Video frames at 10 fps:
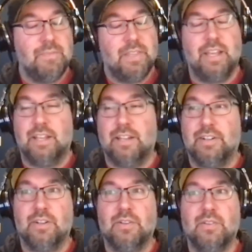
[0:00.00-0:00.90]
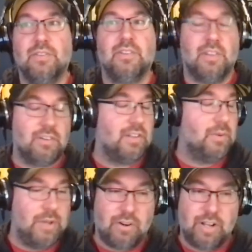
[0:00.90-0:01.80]
And luckily,
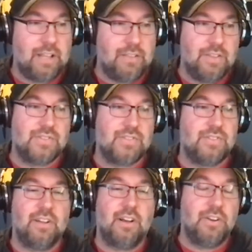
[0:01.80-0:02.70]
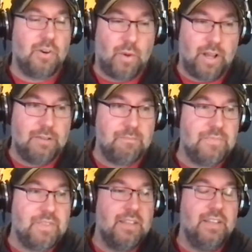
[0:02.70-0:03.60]
we already had this uh, underway,
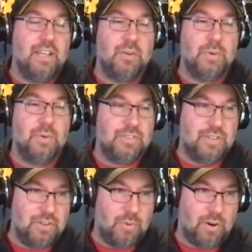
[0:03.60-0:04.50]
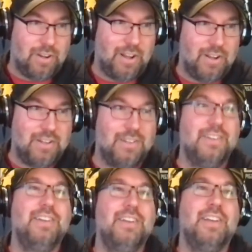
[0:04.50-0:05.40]
and we continued working on it.
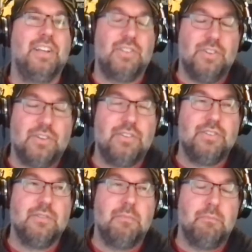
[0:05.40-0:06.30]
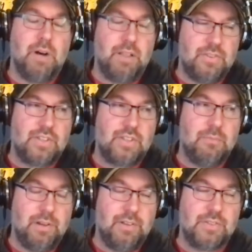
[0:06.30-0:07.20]
It took months and
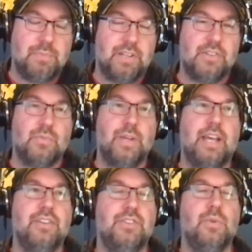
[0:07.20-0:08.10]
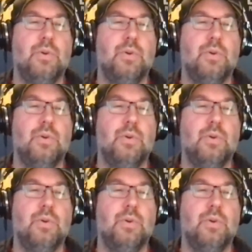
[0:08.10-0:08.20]
months because we had to